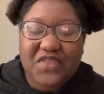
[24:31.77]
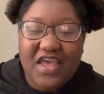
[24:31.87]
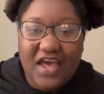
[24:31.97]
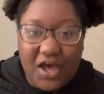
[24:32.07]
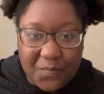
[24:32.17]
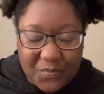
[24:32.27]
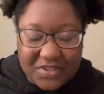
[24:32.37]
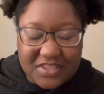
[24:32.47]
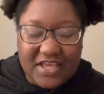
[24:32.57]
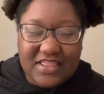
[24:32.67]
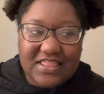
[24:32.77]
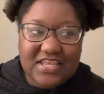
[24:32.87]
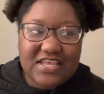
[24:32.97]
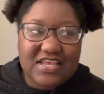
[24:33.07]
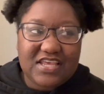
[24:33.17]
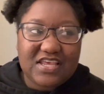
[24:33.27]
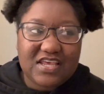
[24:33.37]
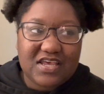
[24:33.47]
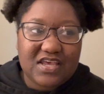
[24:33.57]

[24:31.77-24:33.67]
help with like the